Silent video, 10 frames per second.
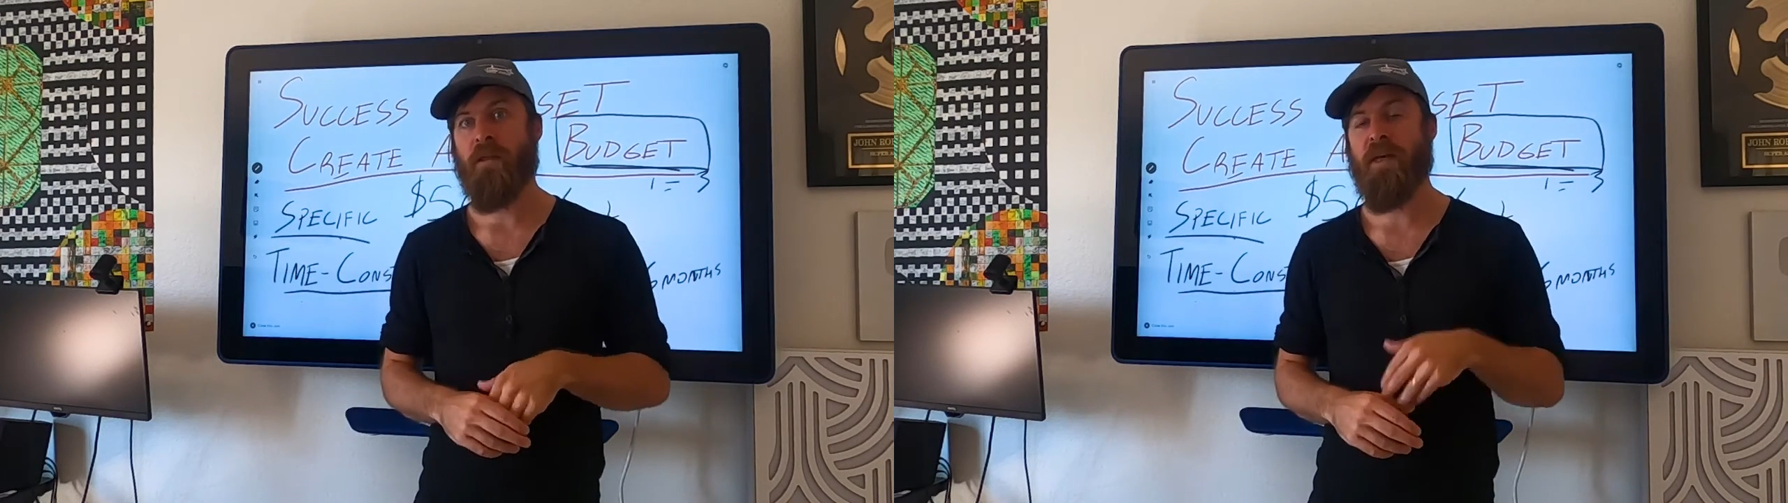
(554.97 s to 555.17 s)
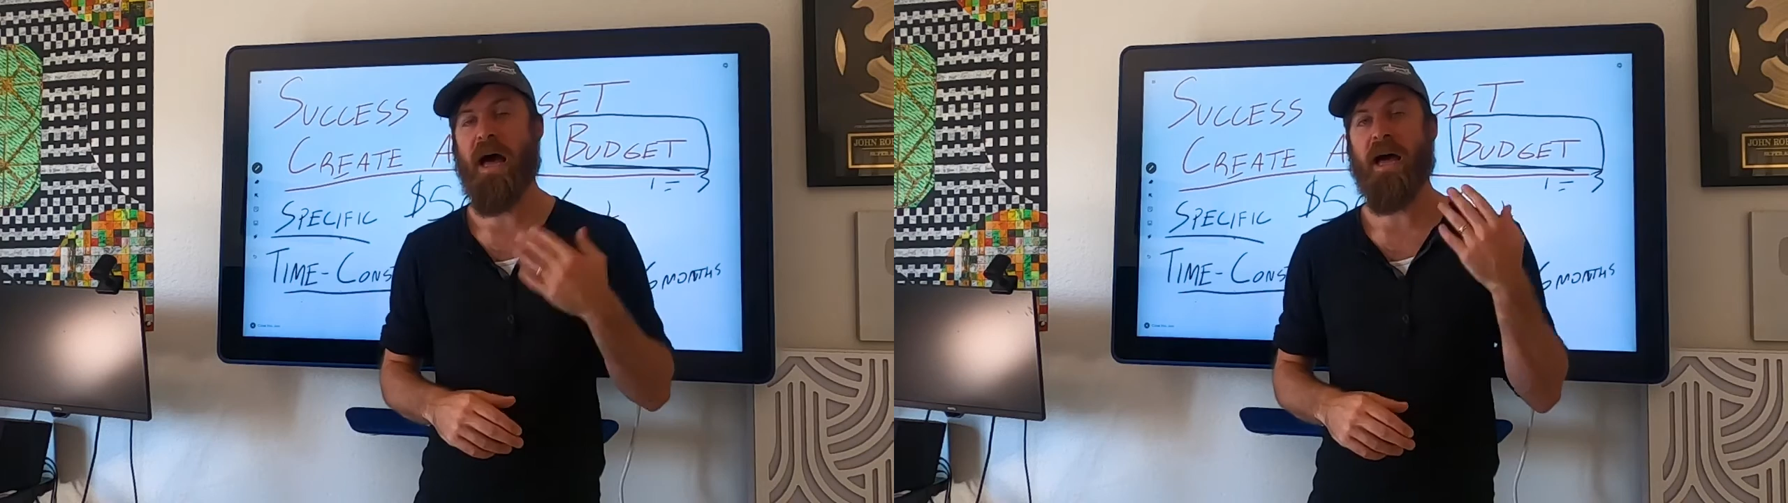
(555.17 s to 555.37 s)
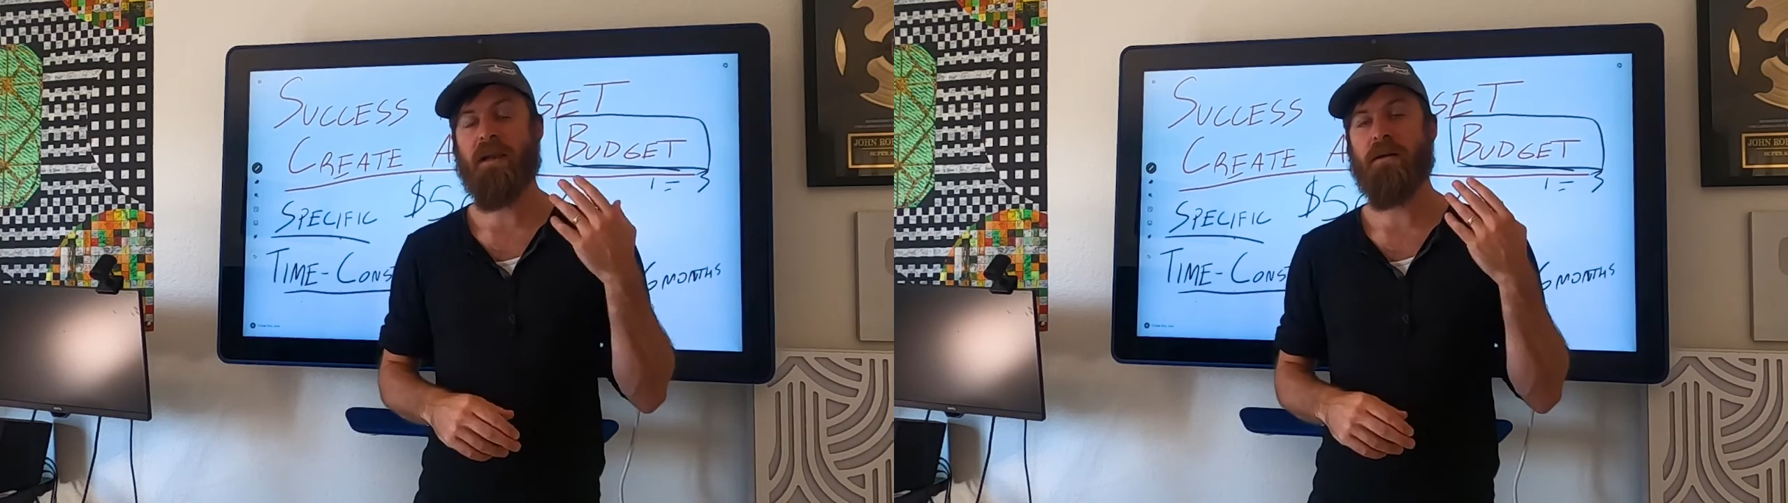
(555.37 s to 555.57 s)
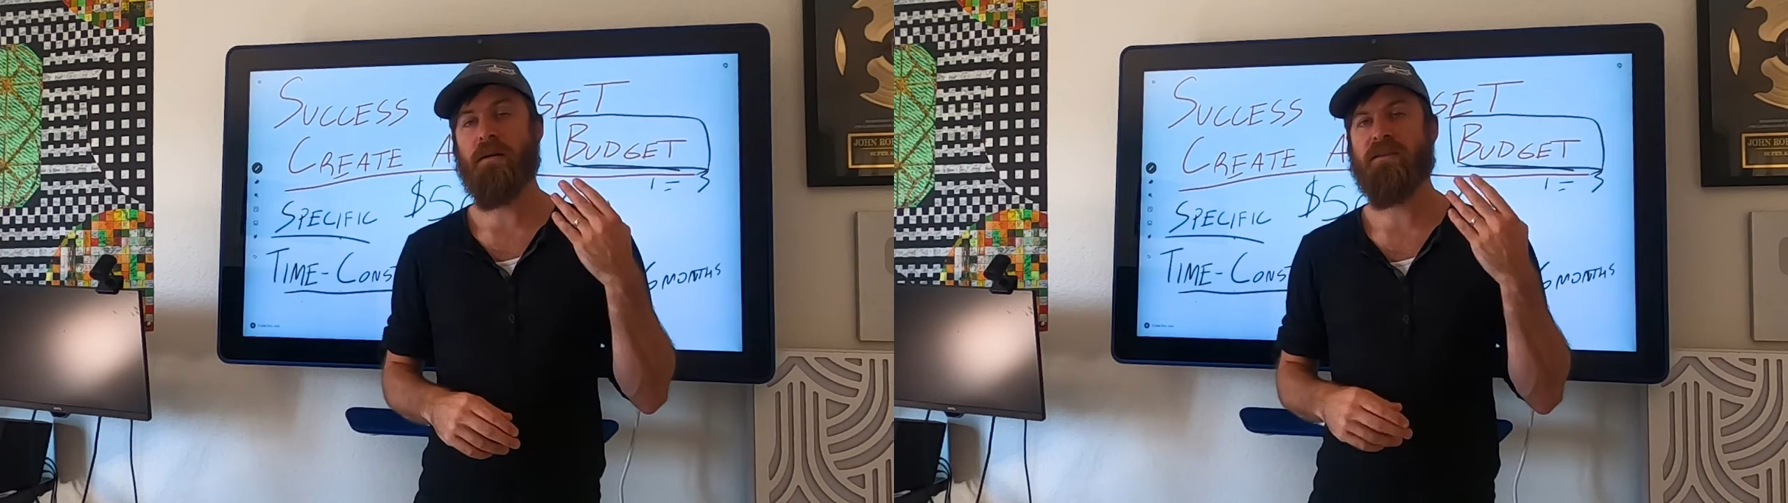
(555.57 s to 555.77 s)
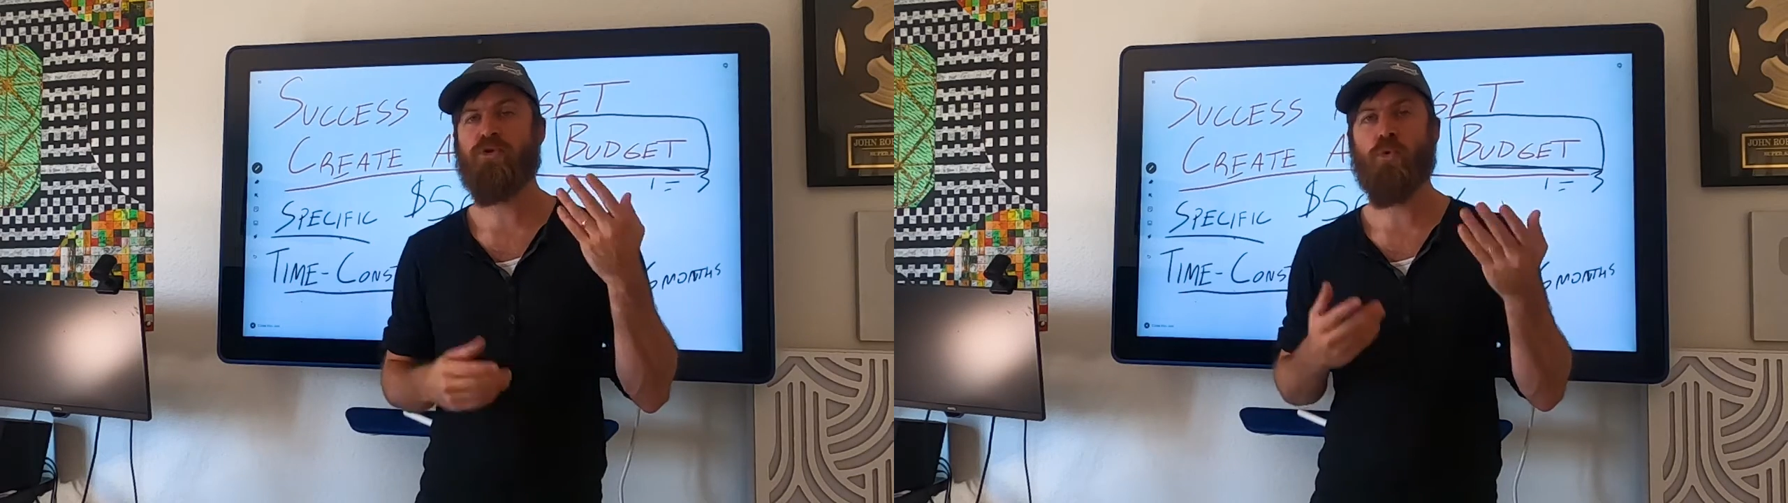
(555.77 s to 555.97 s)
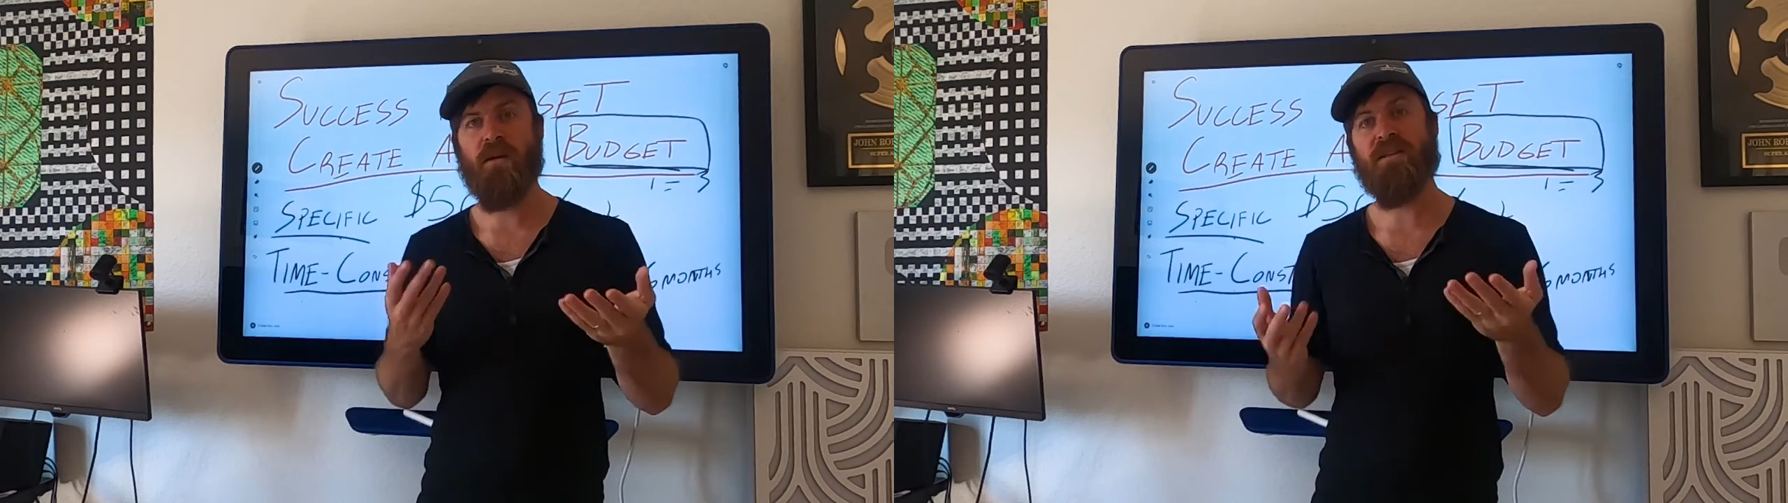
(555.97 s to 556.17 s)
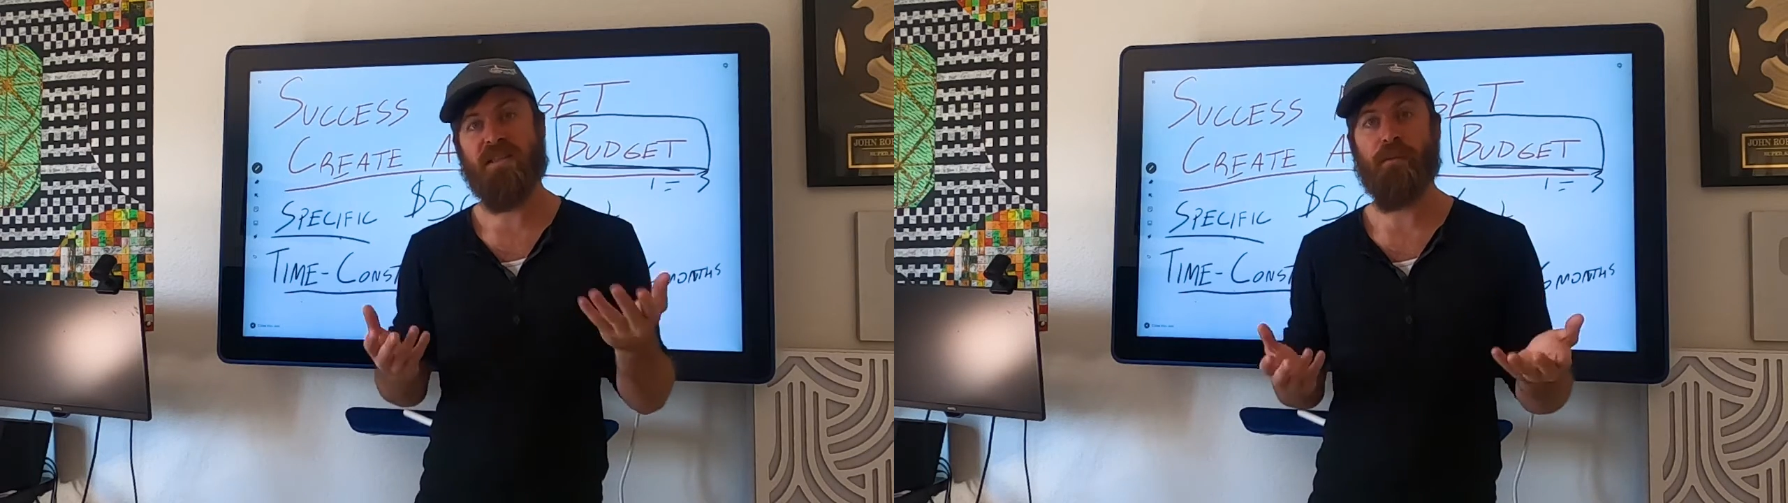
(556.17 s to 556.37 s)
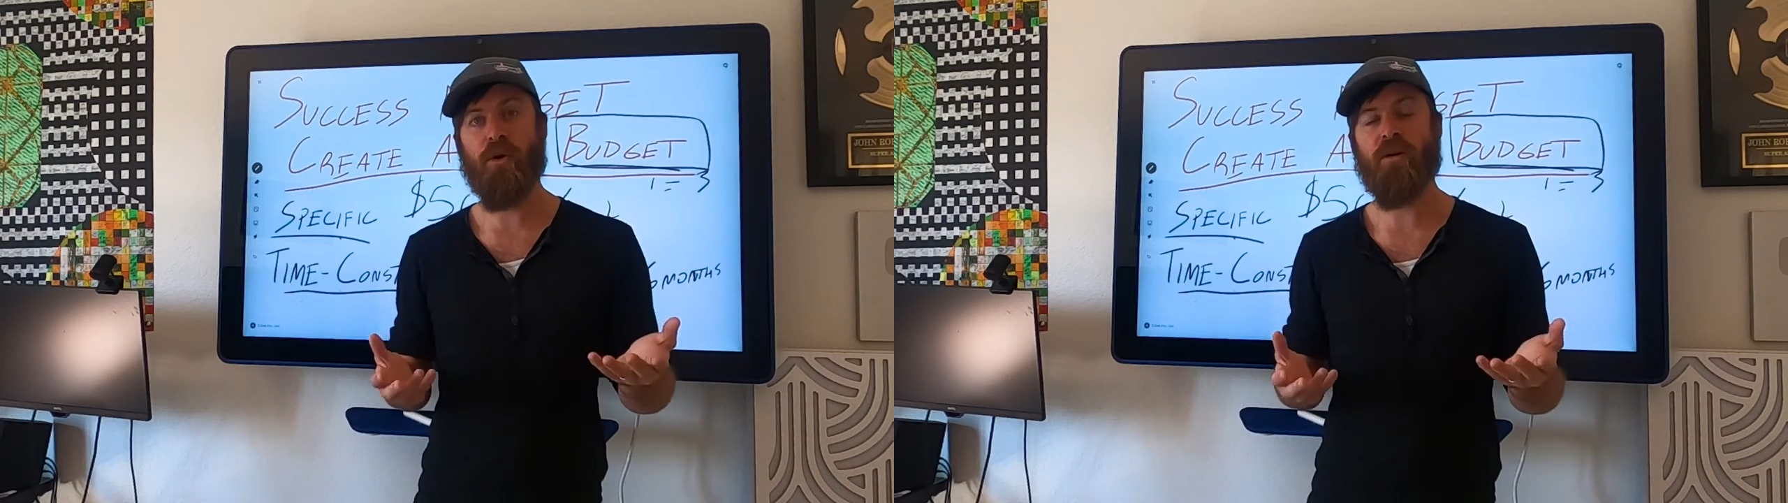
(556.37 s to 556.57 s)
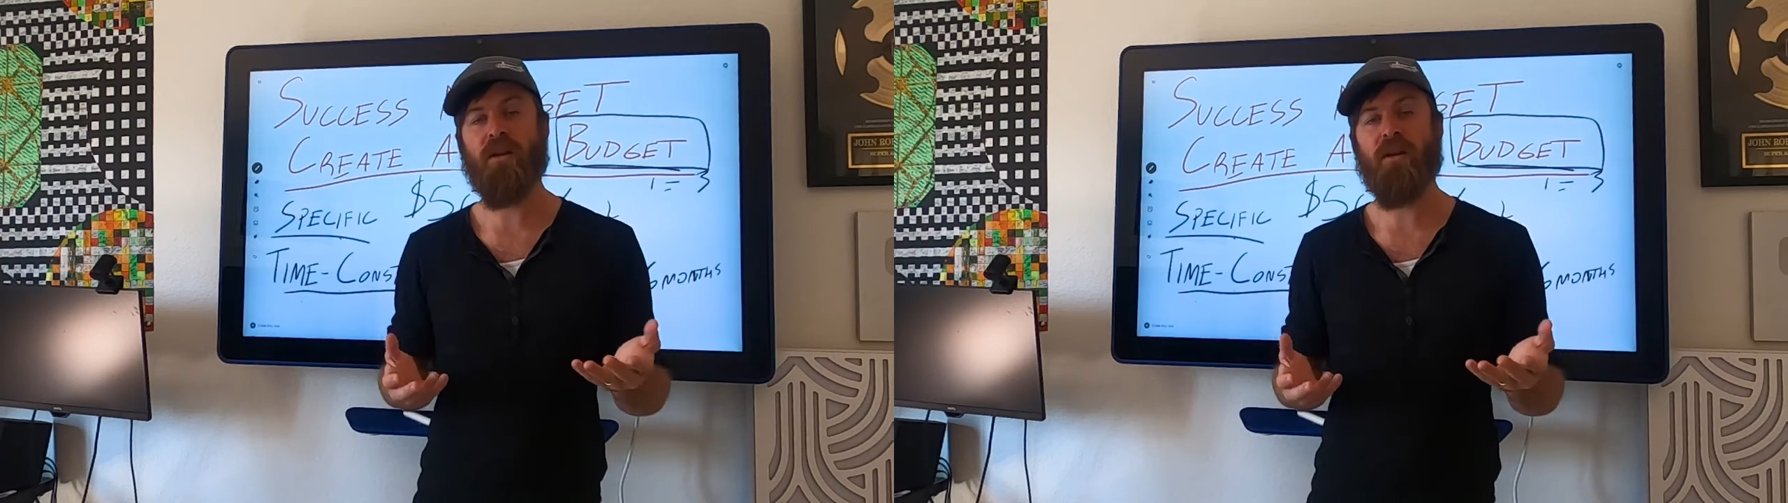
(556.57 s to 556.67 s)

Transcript: that similar